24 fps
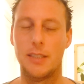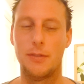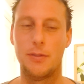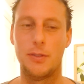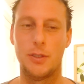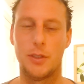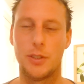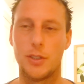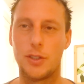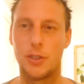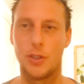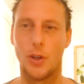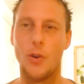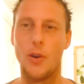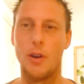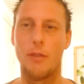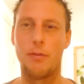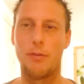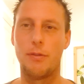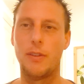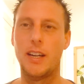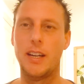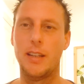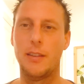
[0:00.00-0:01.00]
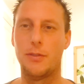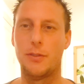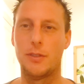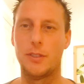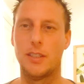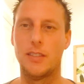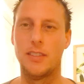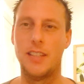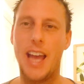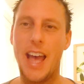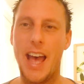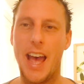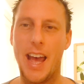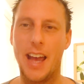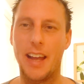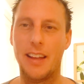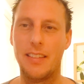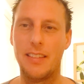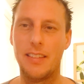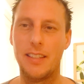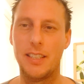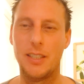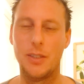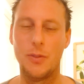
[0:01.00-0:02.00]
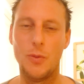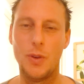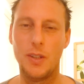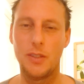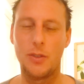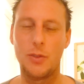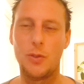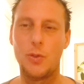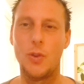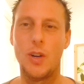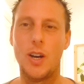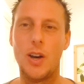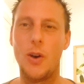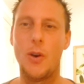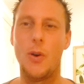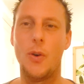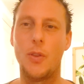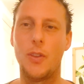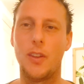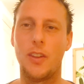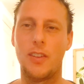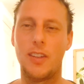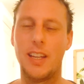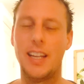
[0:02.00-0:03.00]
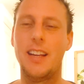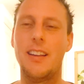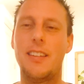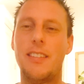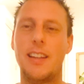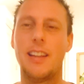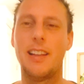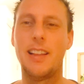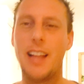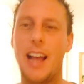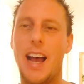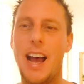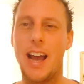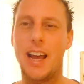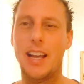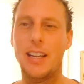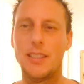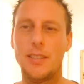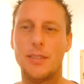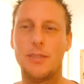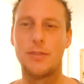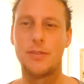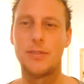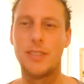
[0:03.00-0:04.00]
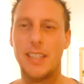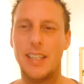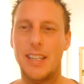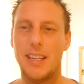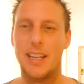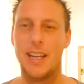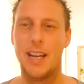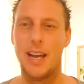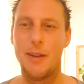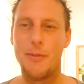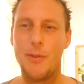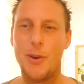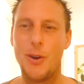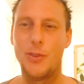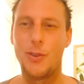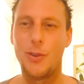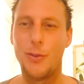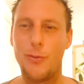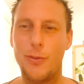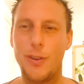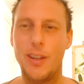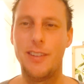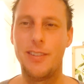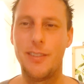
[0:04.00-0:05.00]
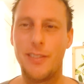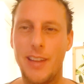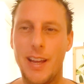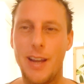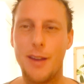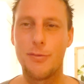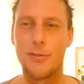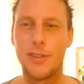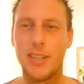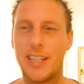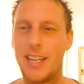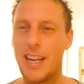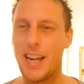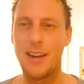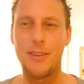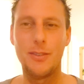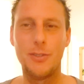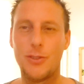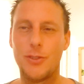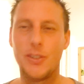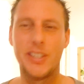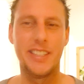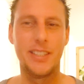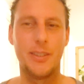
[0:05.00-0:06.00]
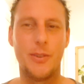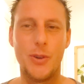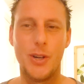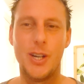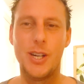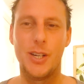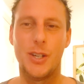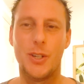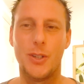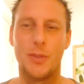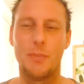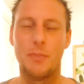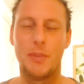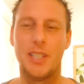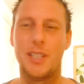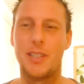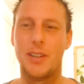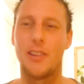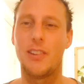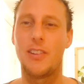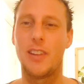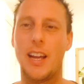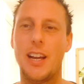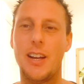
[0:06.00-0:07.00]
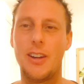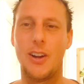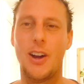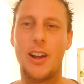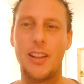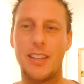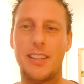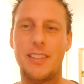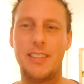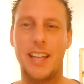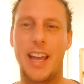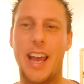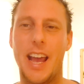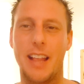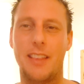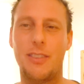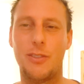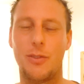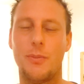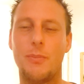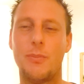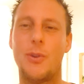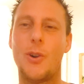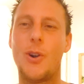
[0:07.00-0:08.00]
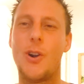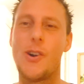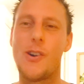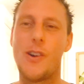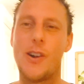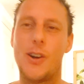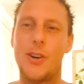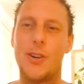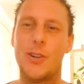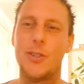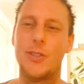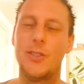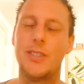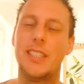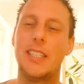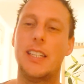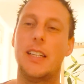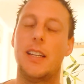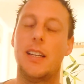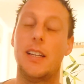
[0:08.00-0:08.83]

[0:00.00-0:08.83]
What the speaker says: If you're so afraid for the death and you want to do all the things in life, I want to visit every country in the world because I got a death tomorrow,